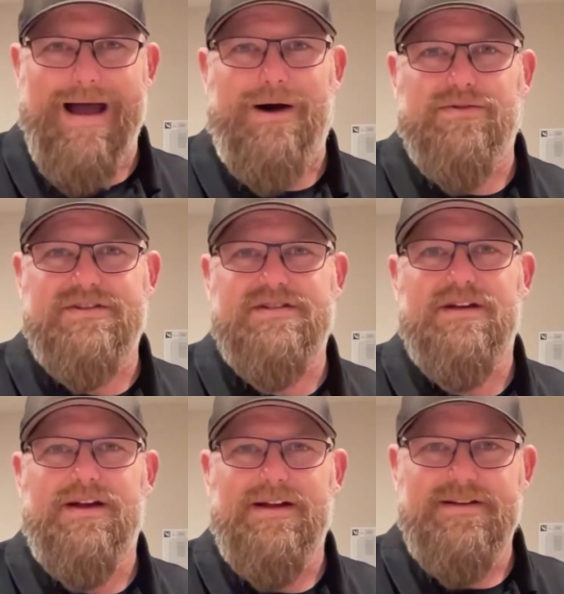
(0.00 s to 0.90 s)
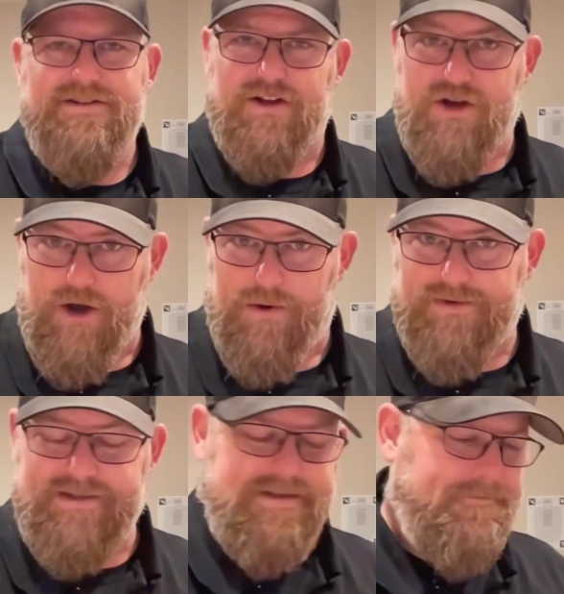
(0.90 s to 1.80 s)
Bounce to
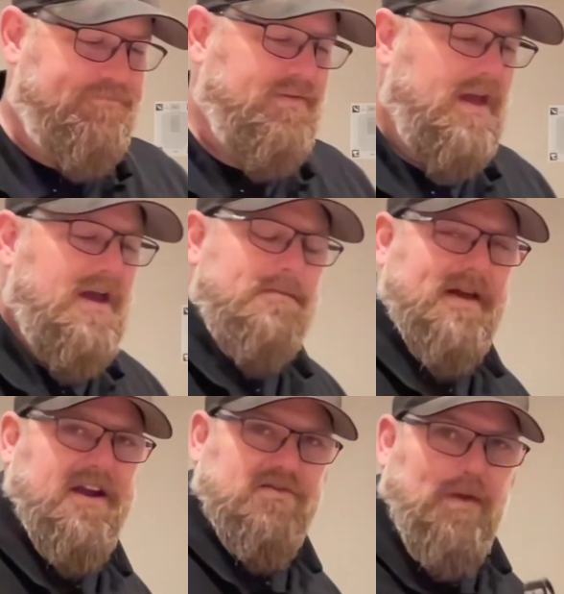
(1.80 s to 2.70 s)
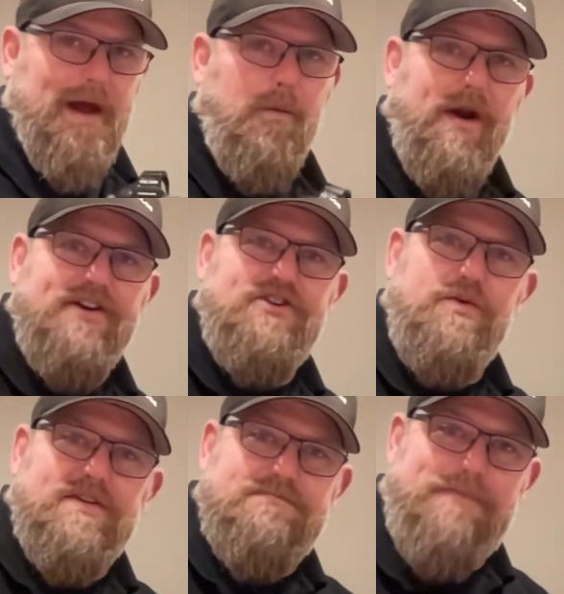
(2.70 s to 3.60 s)
Coast. Because what I want to
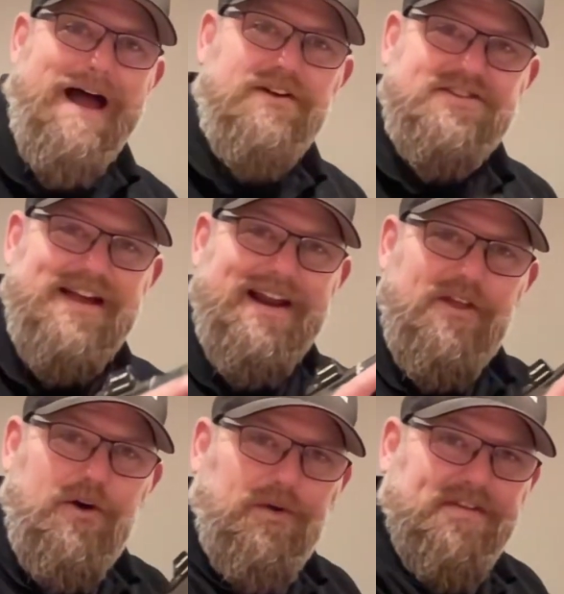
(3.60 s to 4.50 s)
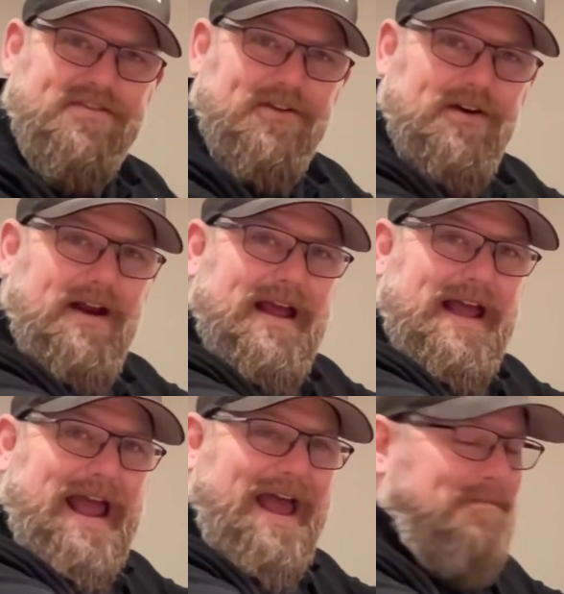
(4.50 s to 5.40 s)
do is bounce out of the holster
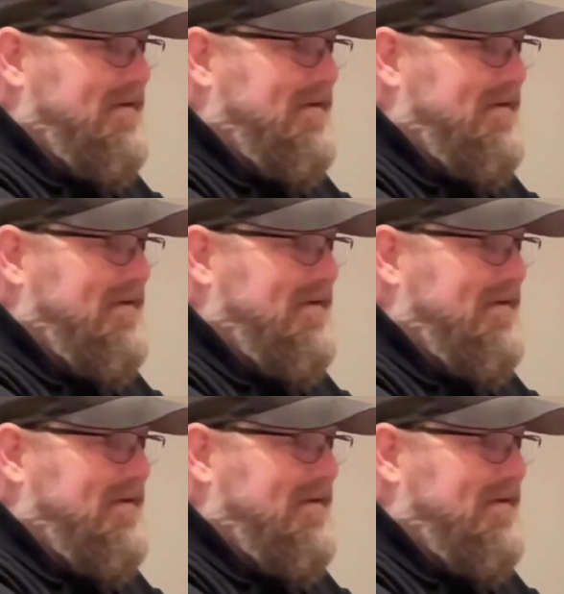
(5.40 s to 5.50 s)
and